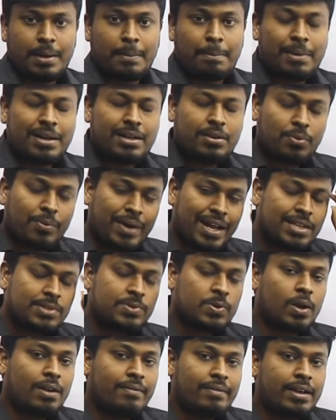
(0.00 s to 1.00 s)
But while
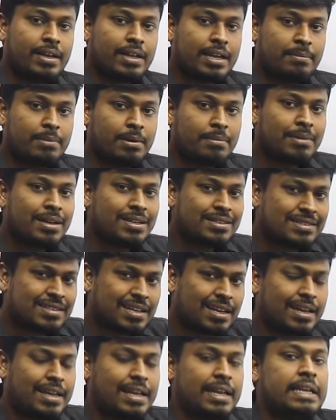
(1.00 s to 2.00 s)
solving, remember
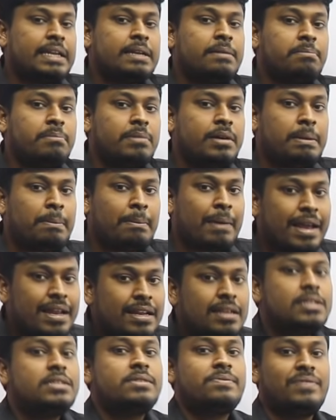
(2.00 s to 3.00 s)
second number
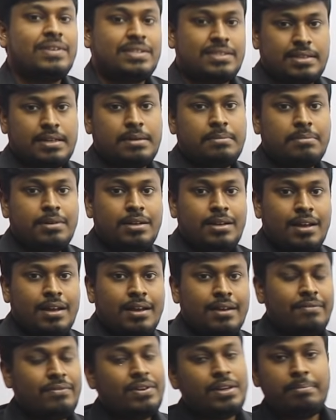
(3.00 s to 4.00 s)
minus first number
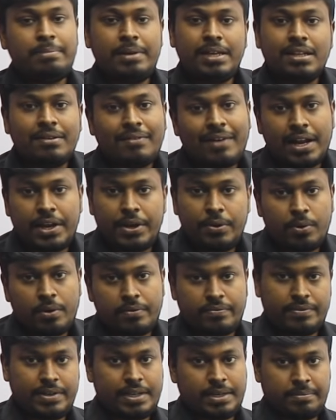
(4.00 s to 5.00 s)
will be the value
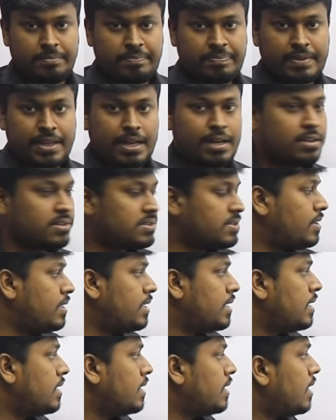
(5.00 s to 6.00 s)
of d.
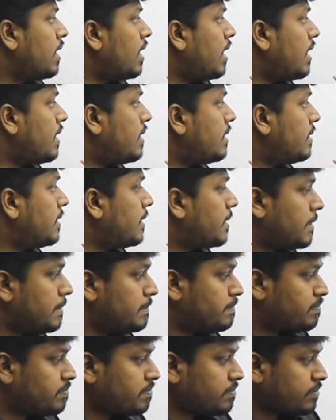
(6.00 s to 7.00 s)
Understood? And
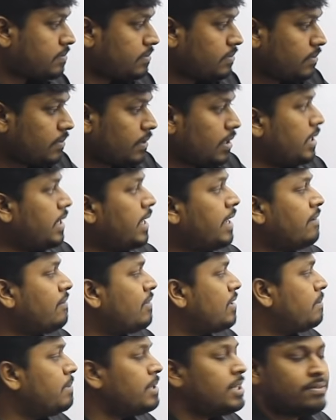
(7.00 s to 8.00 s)
a
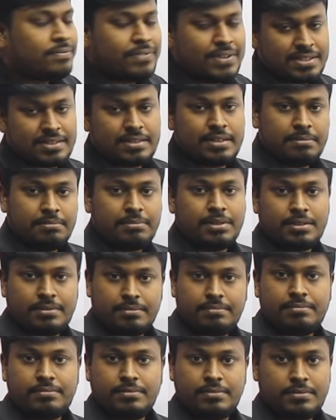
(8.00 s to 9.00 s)
will be the first number.
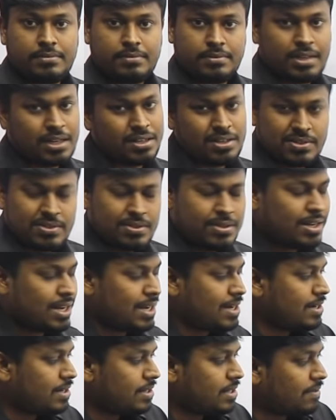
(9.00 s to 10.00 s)
Understood?
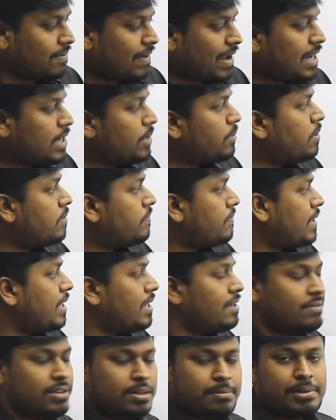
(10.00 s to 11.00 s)
And the value of
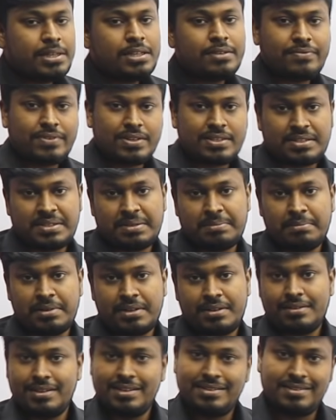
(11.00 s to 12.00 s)
a will be the first number.
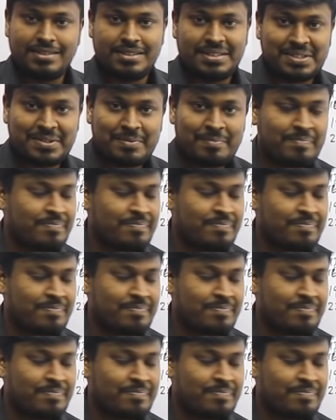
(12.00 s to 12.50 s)
That's it.